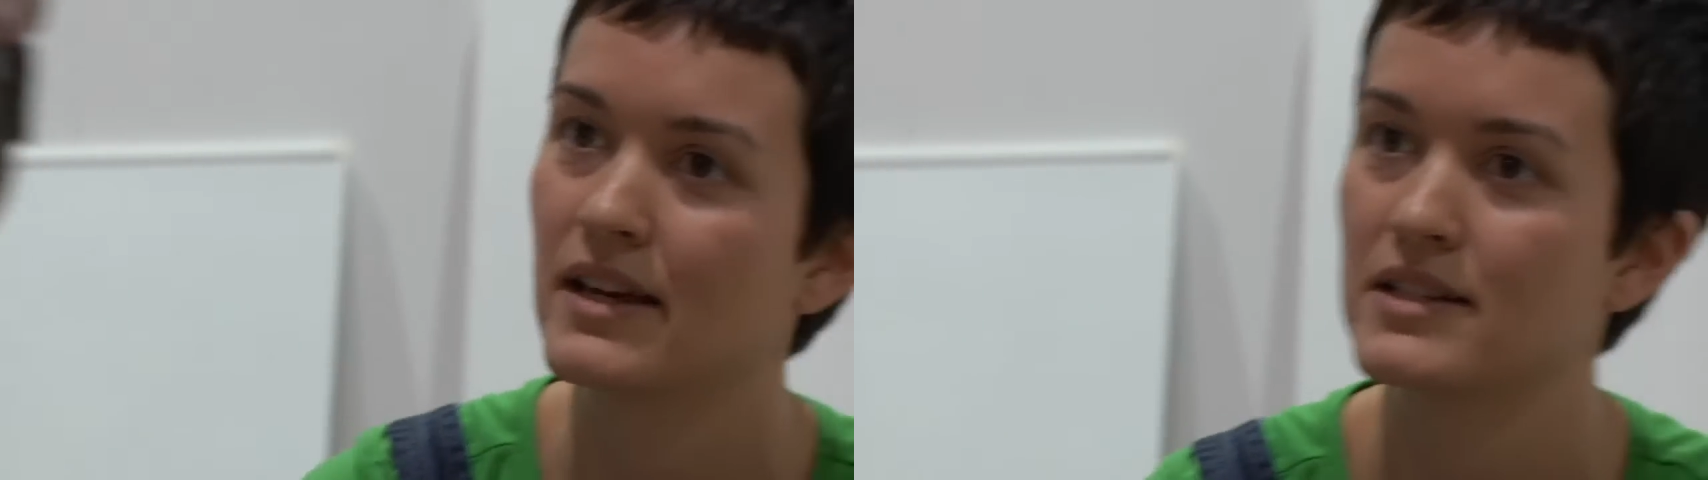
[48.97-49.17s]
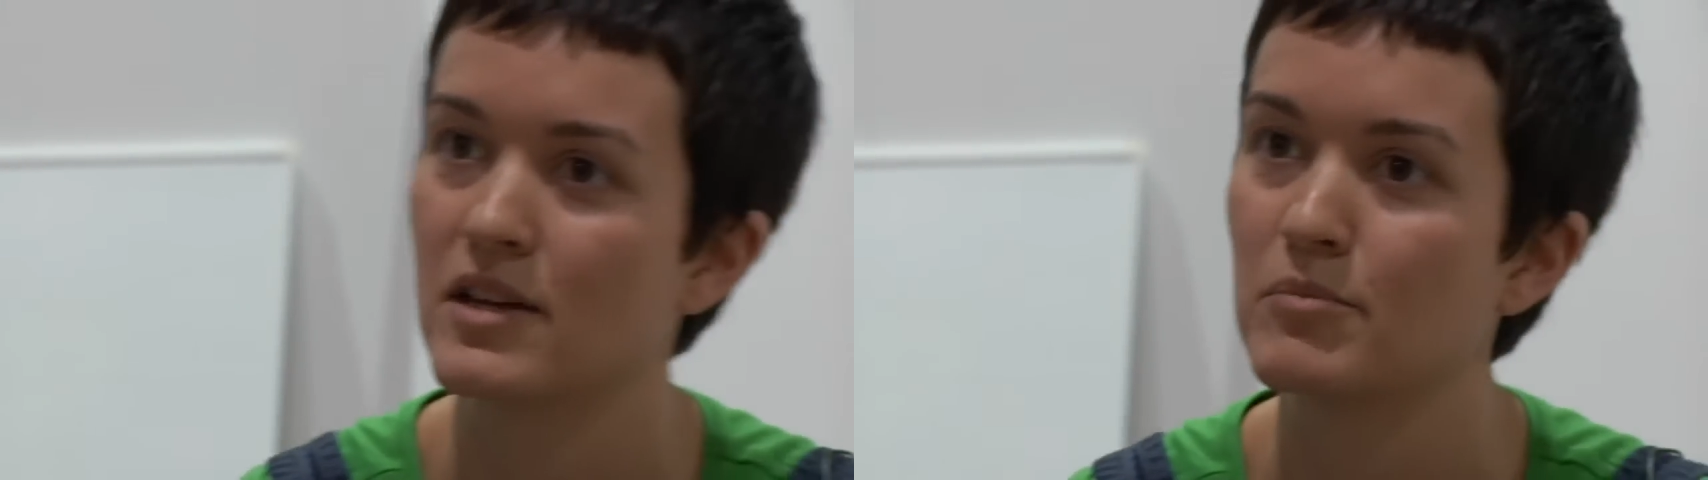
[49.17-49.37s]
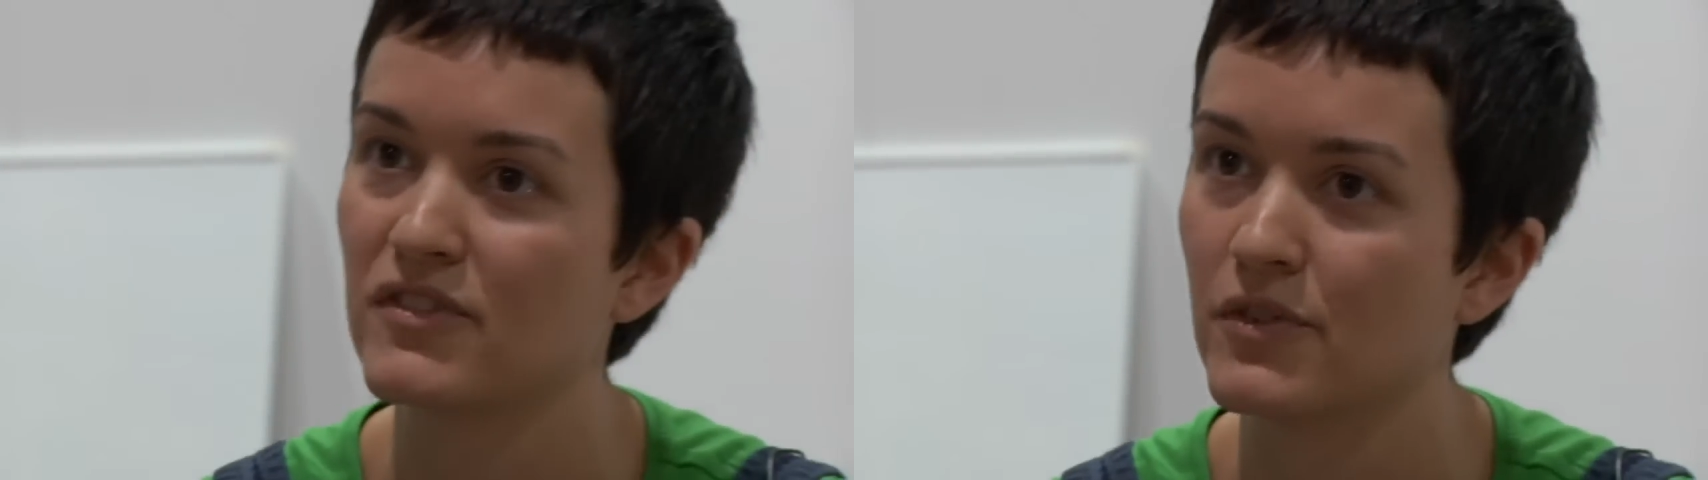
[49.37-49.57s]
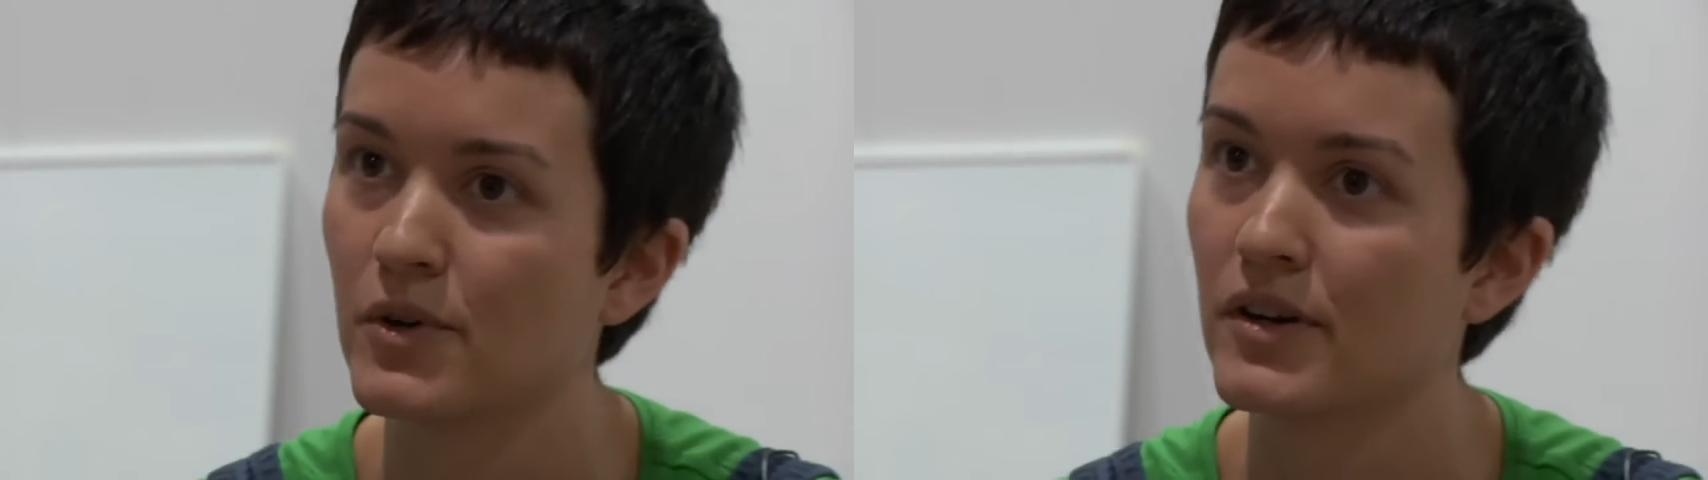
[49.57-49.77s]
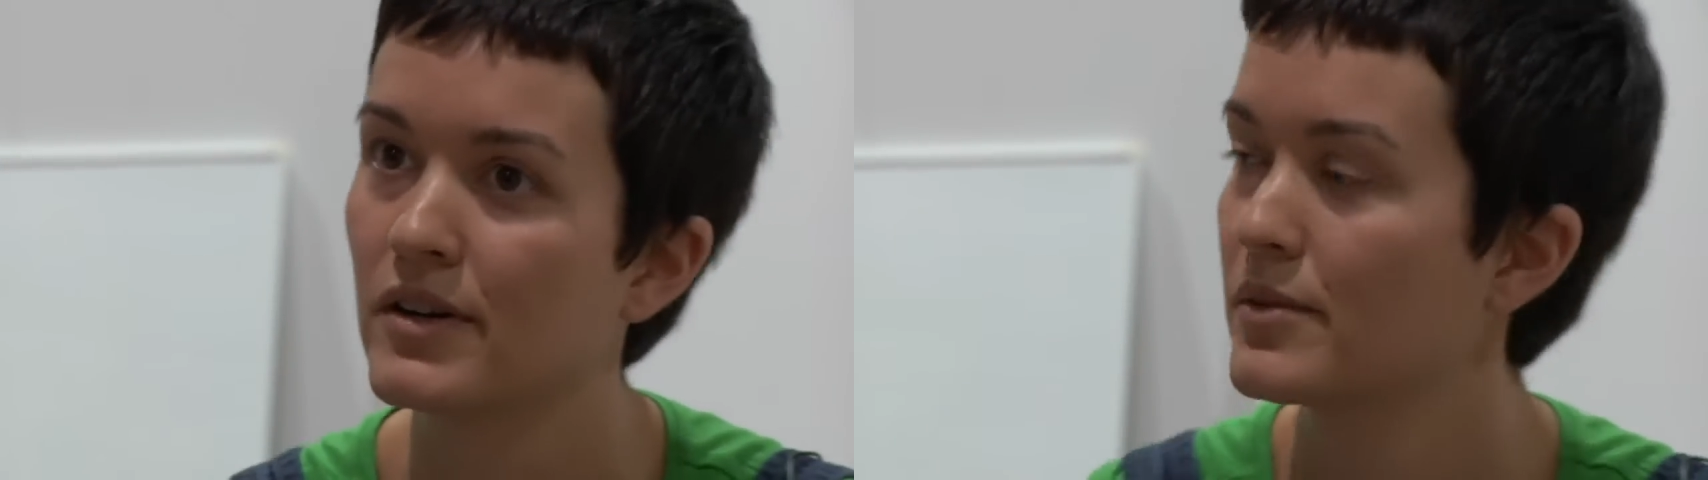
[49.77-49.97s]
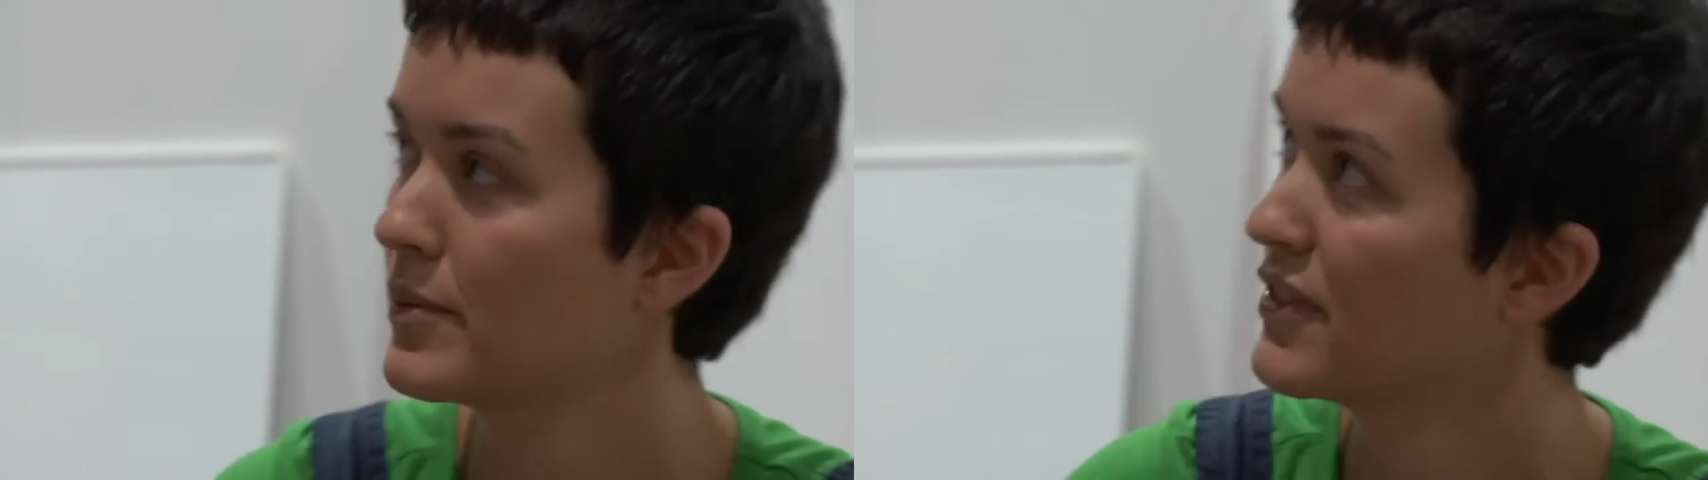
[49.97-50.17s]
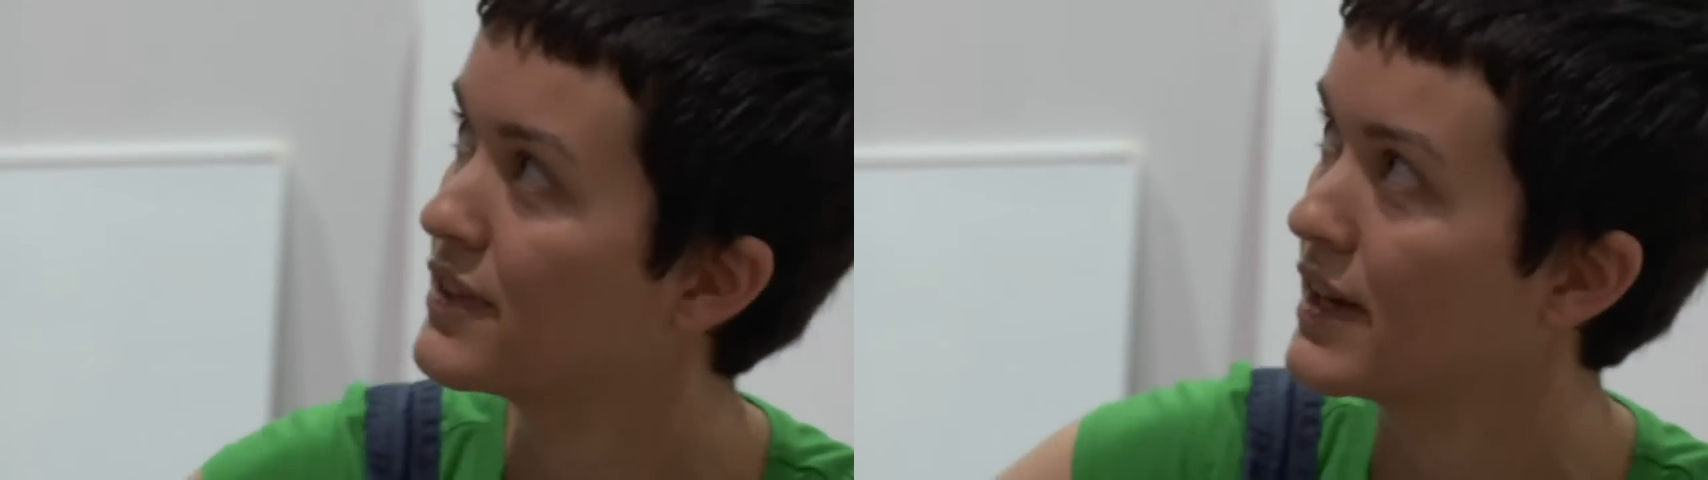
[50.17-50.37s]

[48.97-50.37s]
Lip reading: had done before with